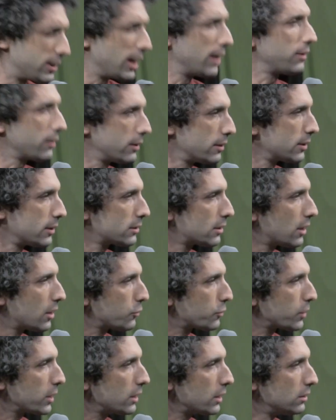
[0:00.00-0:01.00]
death in this
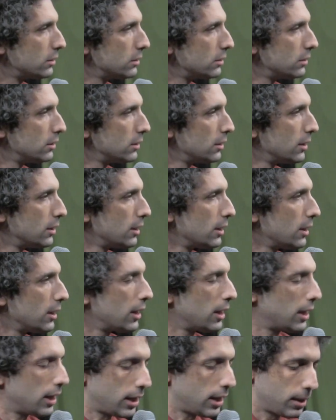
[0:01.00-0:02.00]
country.
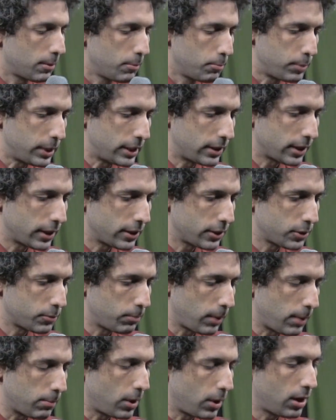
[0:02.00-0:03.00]
Because
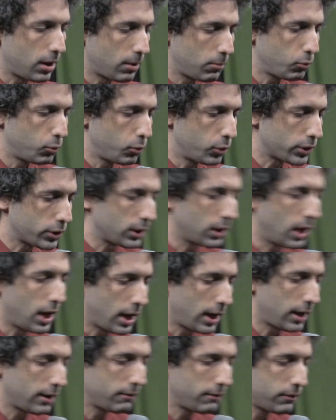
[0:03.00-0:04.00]
my mom was
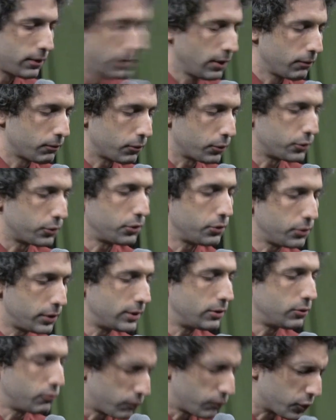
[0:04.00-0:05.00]
alive for
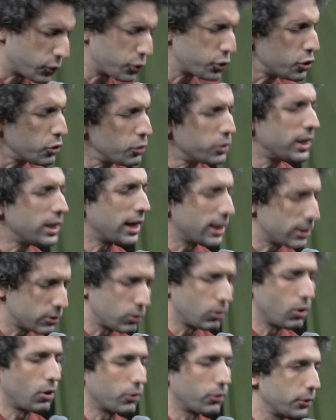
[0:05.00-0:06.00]
2 days
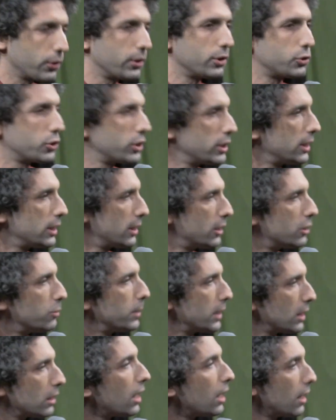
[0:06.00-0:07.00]
longer than she needed to
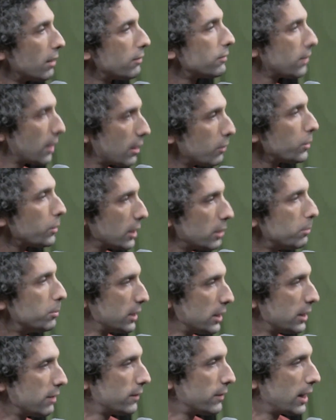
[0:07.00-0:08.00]
be alive. I really
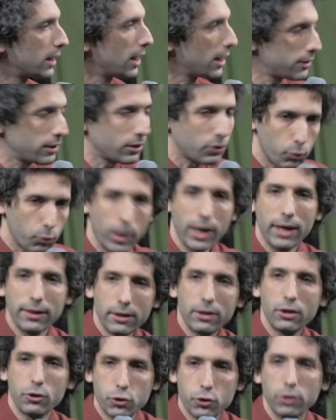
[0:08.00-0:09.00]
believe that. I think the way
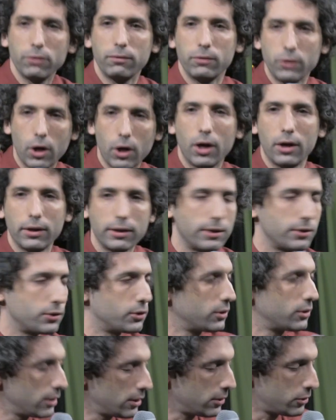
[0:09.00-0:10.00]
that it should have gone
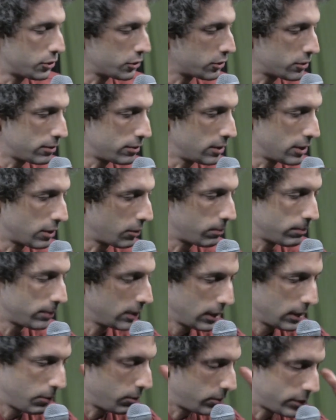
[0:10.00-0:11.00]
is just, we
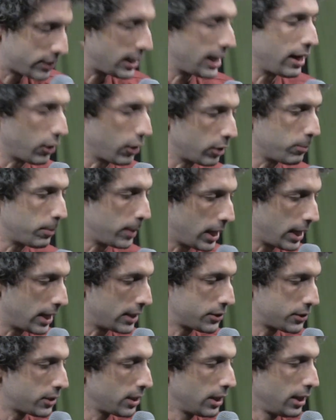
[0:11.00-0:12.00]
say our
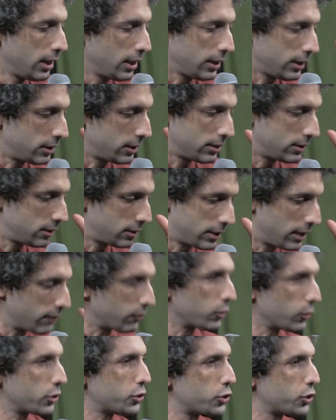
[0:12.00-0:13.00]
goodbyes, give
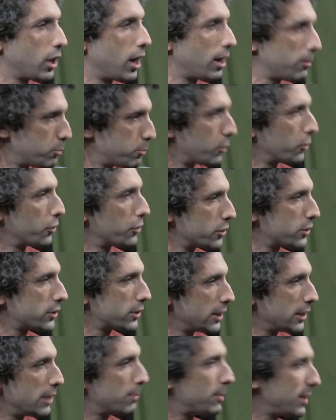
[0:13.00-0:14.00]
her a shot, put her to
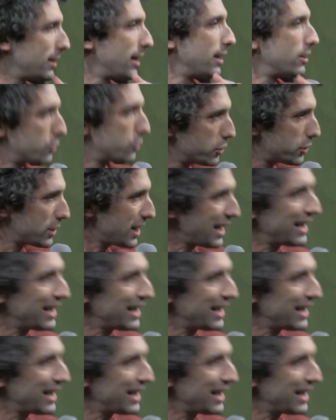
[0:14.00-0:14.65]
sleep, and then just